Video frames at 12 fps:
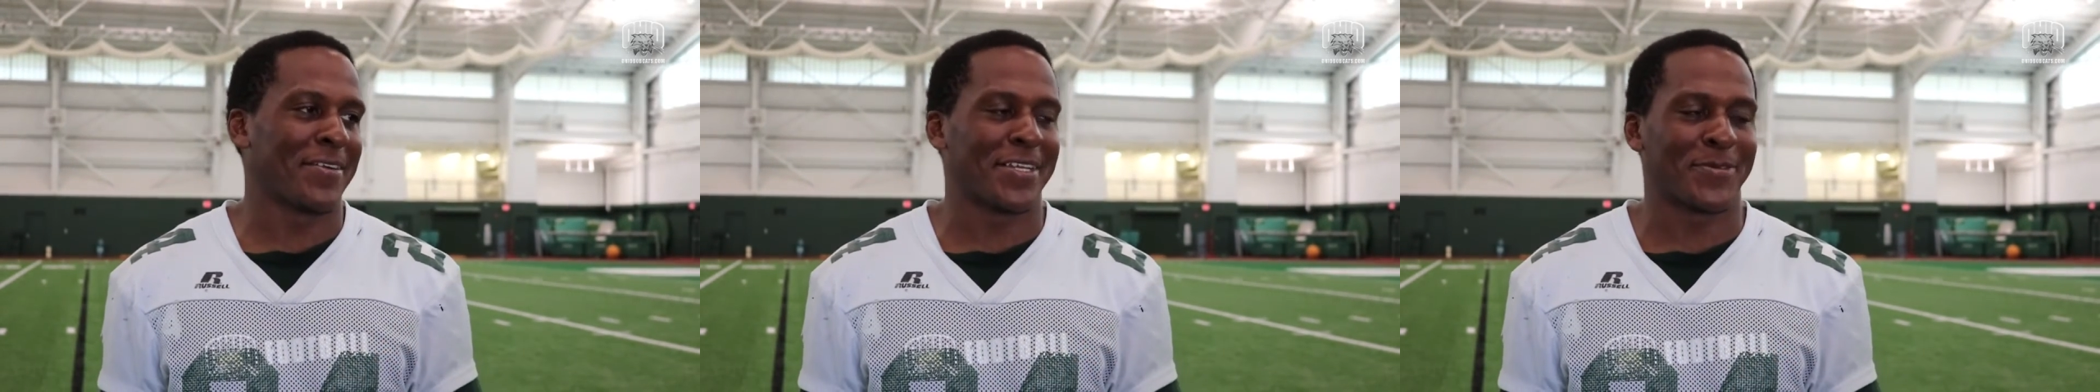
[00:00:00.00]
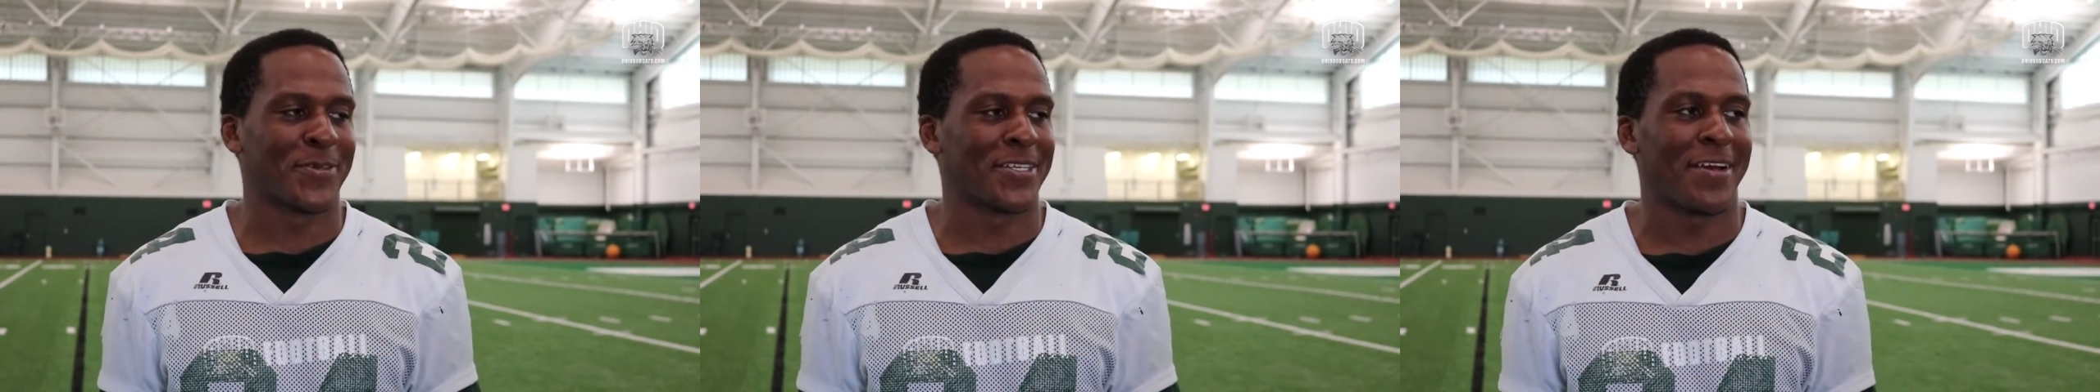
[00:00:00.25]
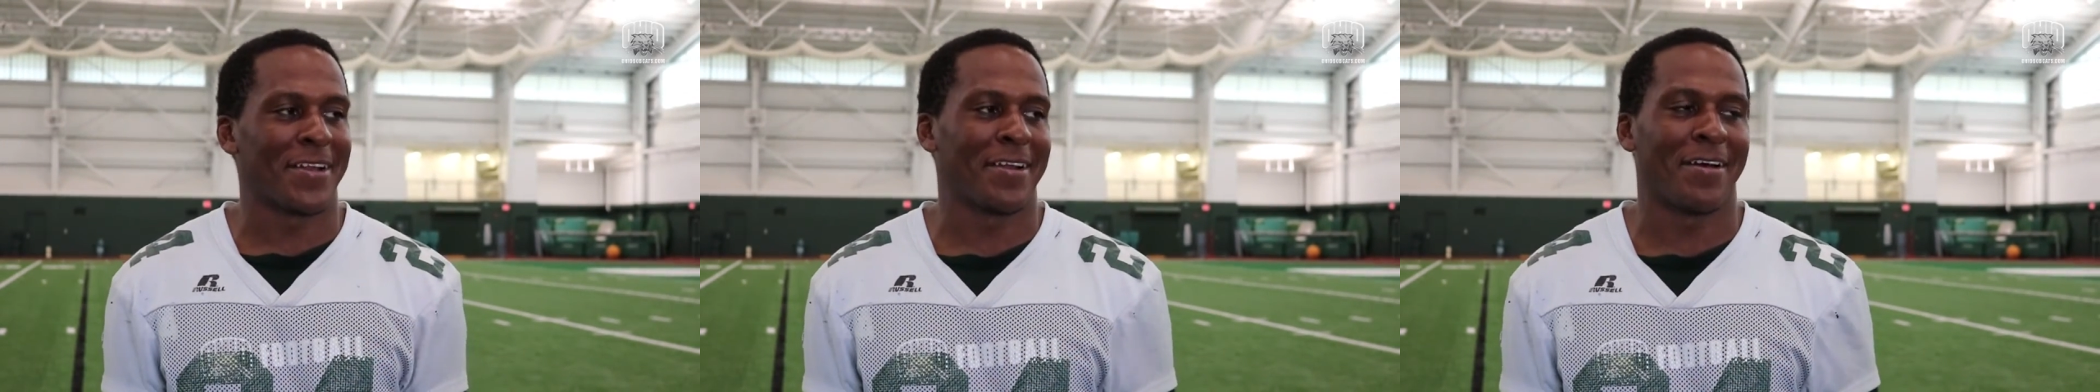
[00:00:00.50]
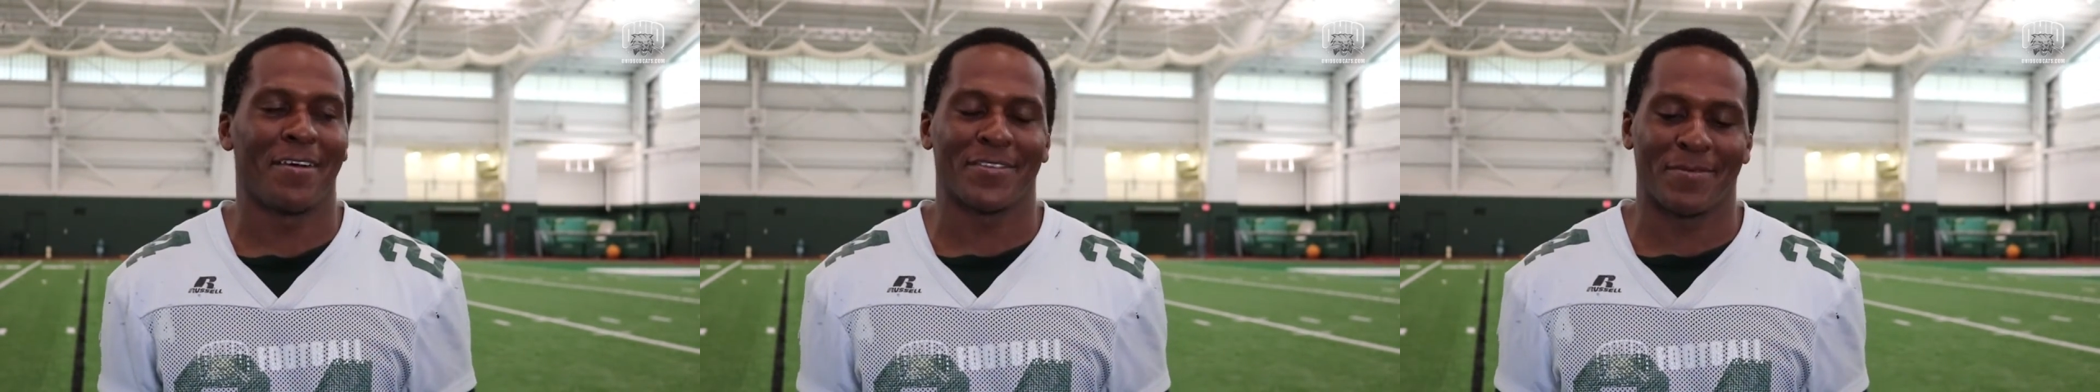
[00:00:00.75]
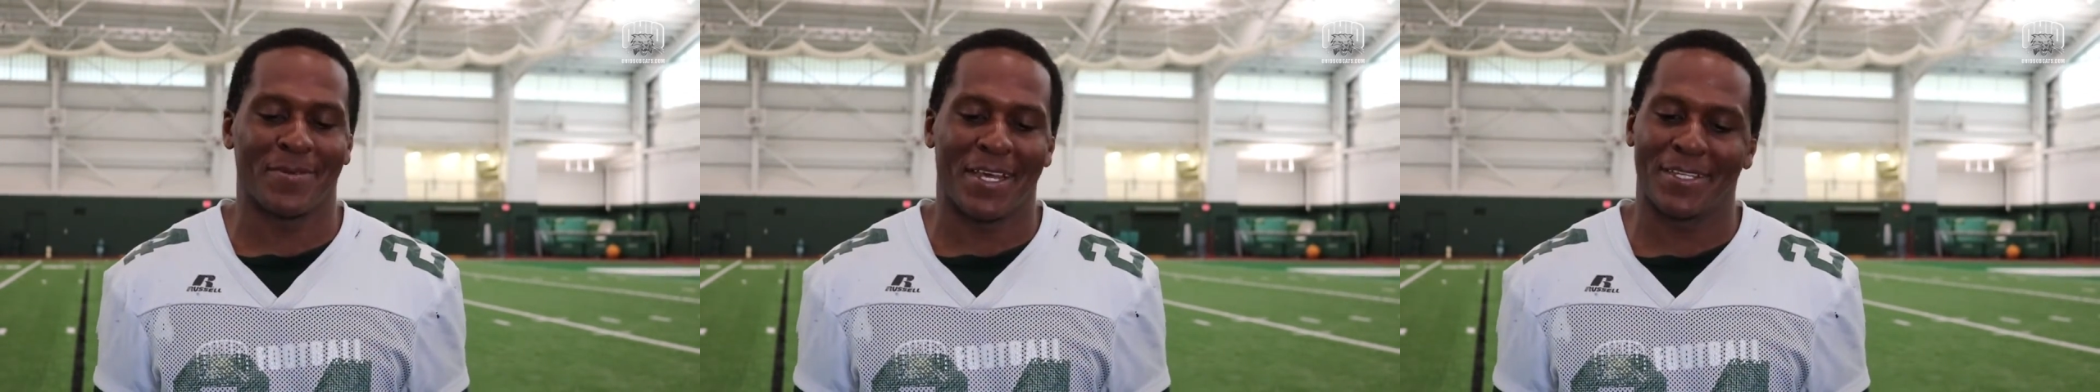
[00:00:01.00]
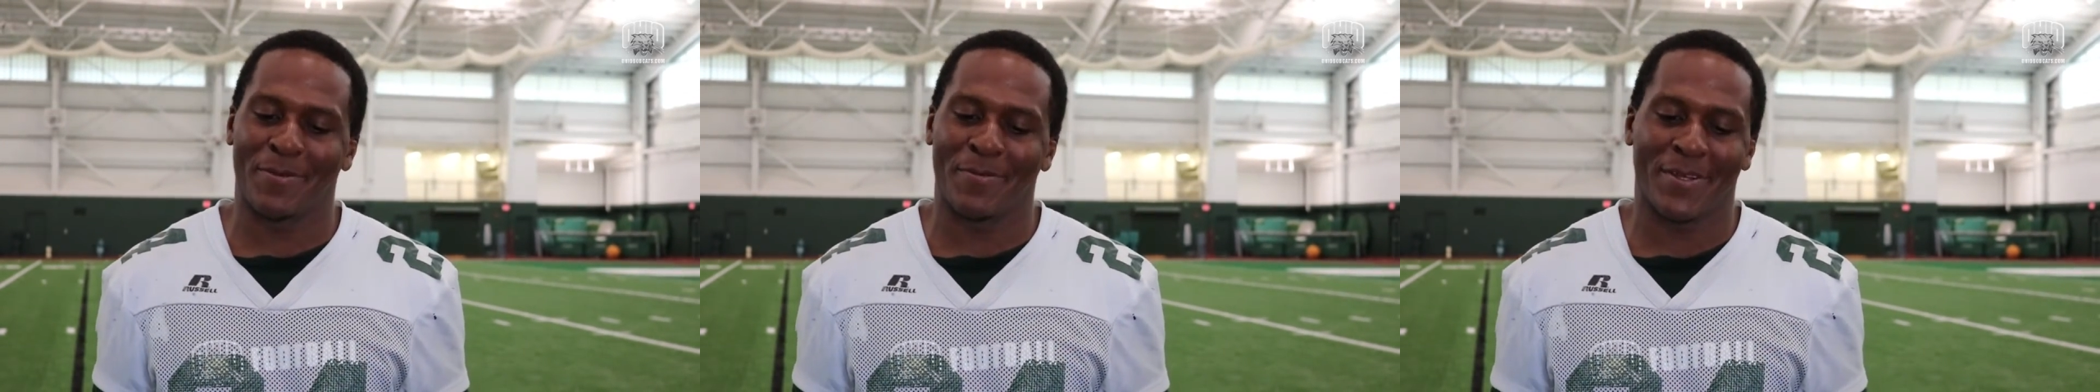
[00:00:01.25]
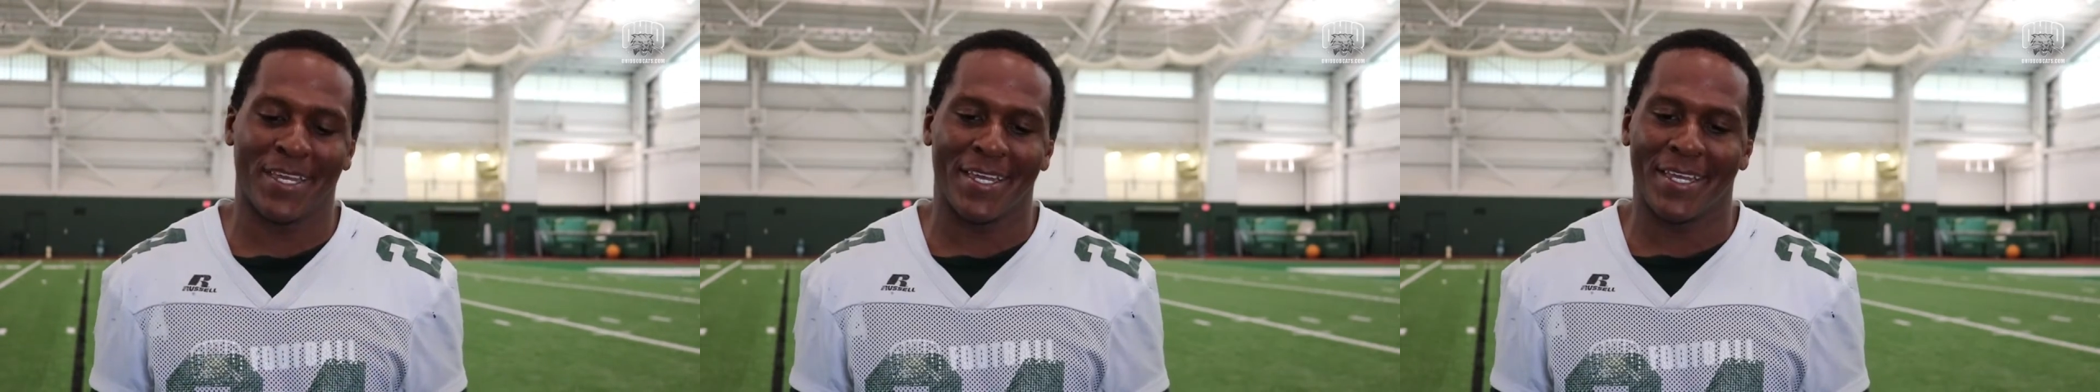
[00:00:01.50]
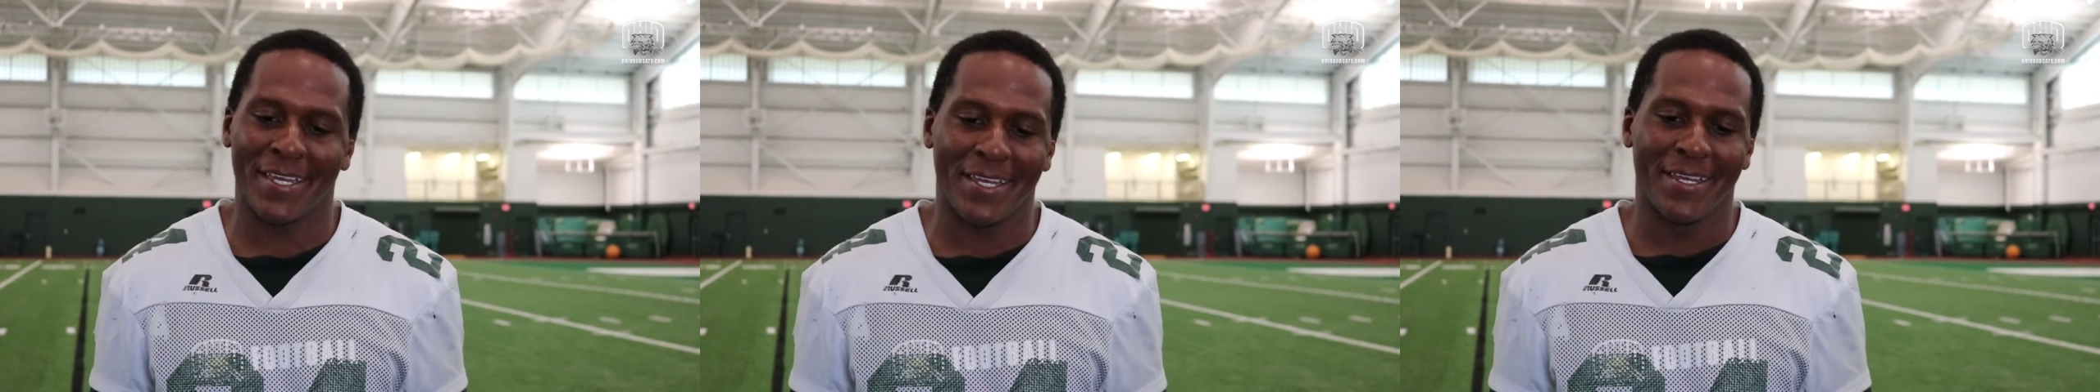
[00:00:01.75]
that switch on and off. Sometimes people
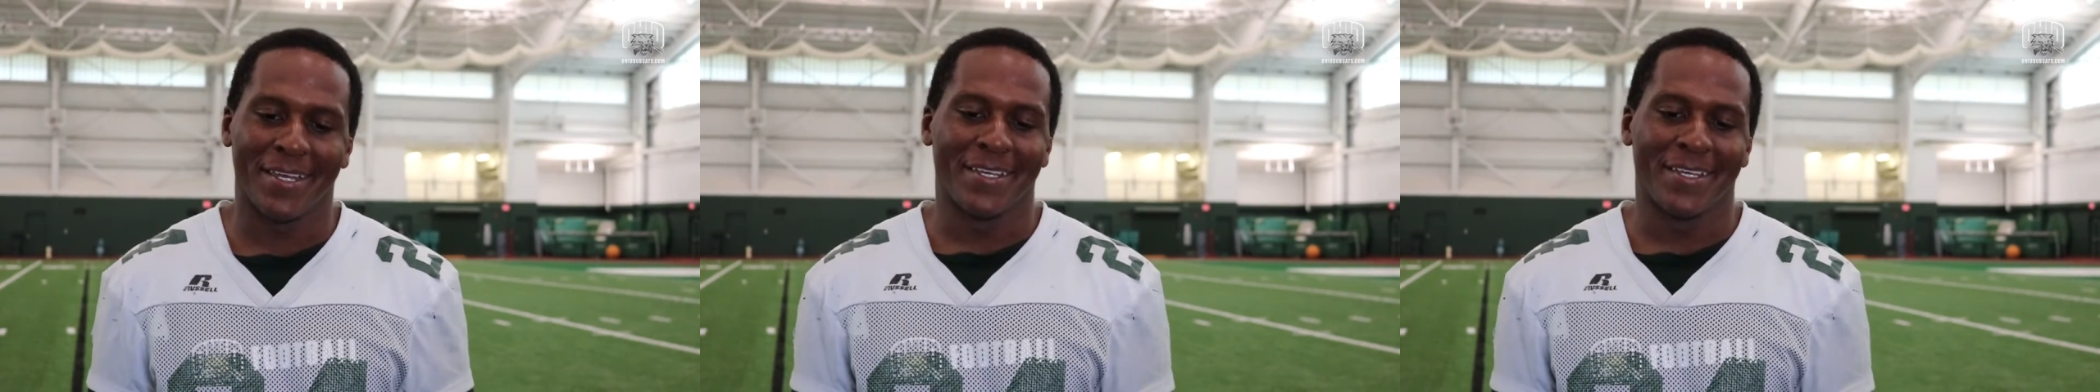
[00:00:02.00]
can.